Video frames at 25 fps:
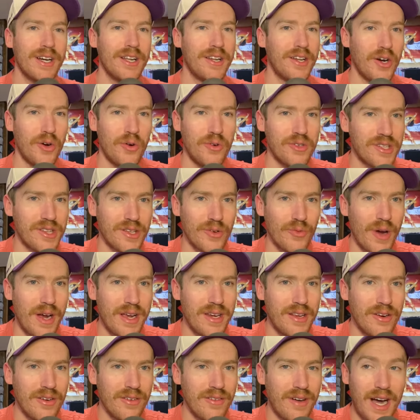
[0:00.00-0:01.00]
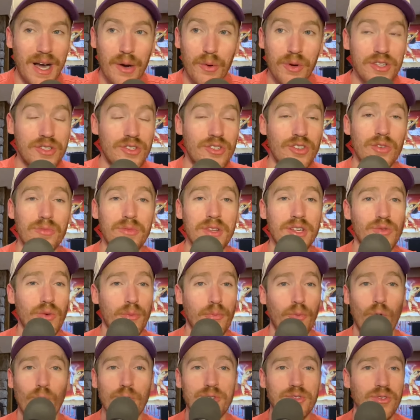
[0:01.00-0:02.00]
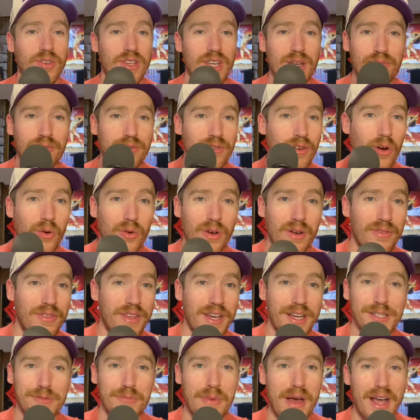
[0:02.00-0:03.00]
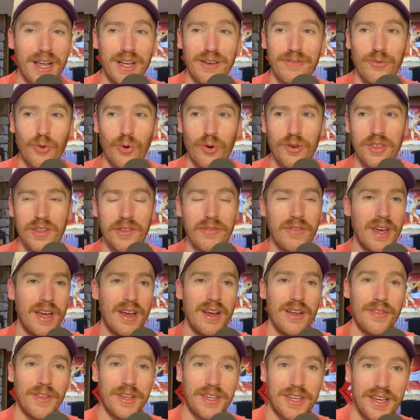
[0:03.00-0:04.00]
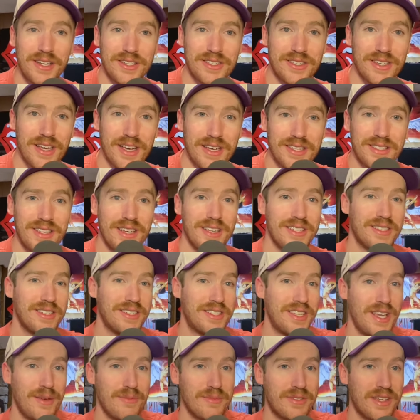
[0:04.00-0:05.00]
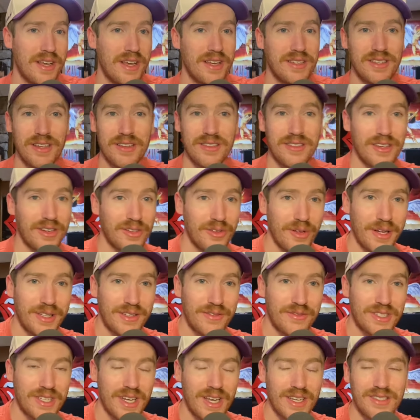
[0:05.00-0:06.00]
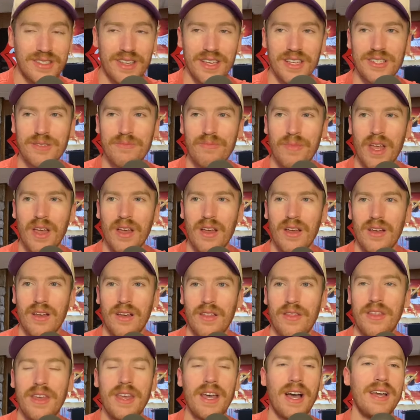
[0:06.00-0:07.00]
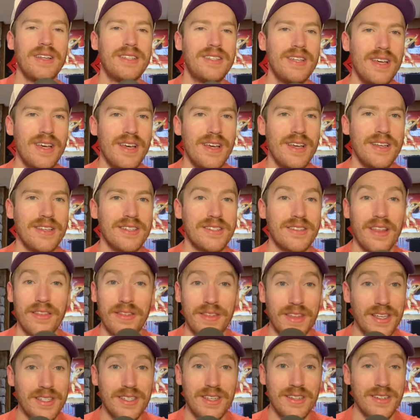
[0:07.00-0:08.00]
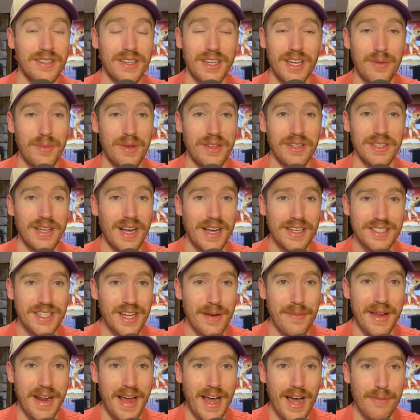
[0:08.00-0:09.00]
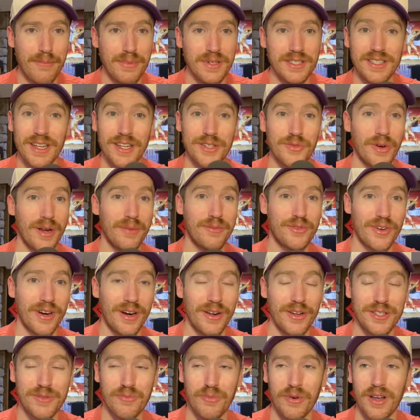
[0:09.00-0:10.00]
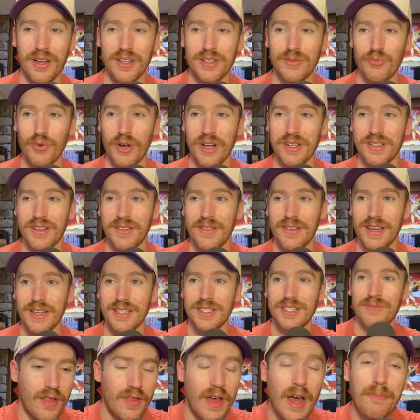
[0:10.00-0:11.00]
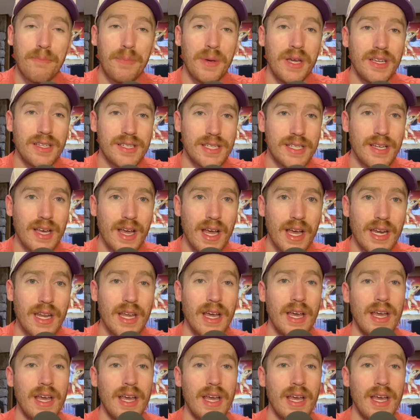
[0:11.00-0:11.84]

to know who's in the right here. I would assume these reports will keep throwing things back and forth. The kid says this, the team says this, the collective says this. The idea is that this isn't going to be the last time it happens. That's what I'm trying to express in this. That being said,